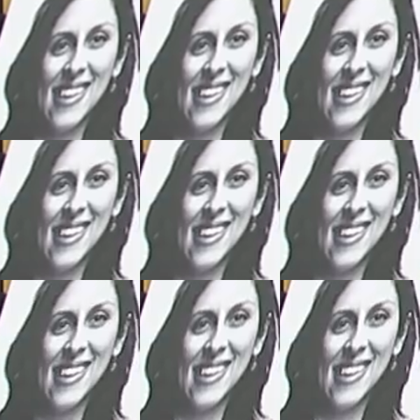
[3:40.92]

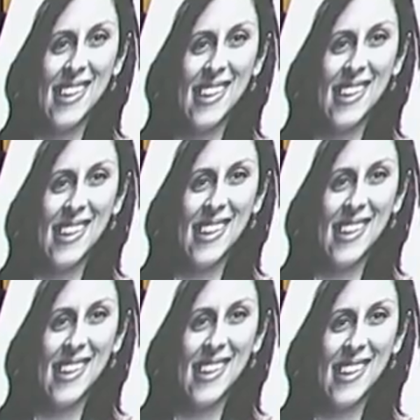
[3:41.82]

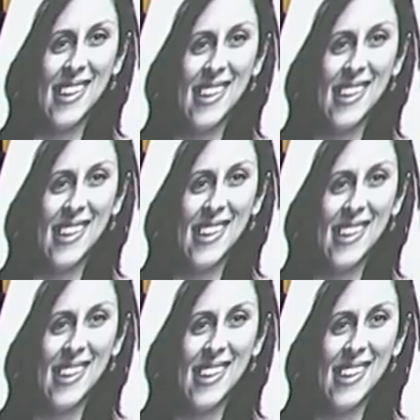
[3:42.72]

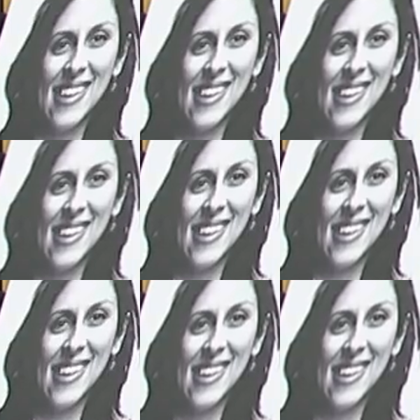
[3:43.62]

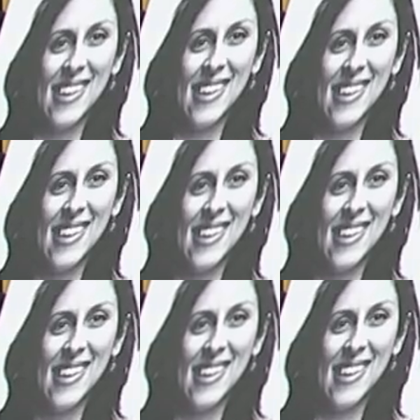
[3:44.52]

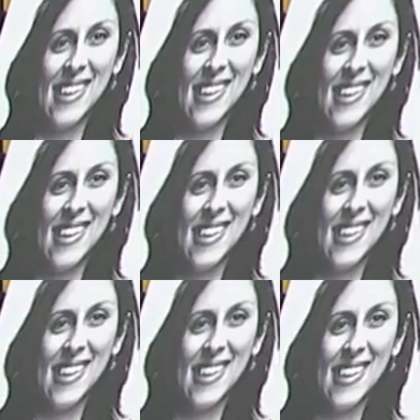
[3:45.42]

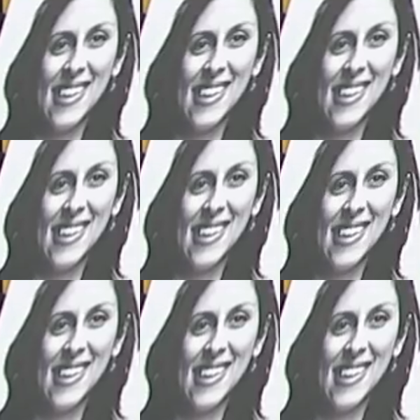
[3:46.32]

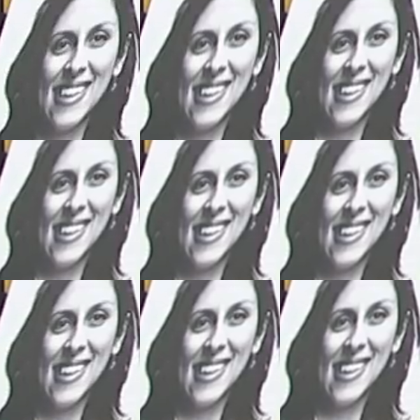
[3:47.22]

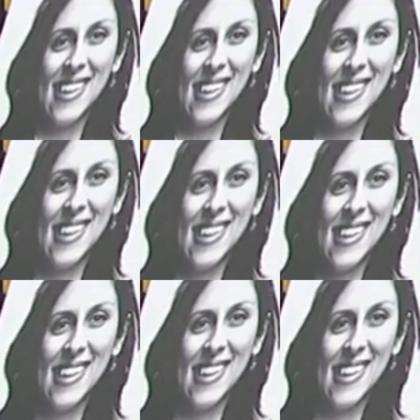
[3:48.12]
(silent)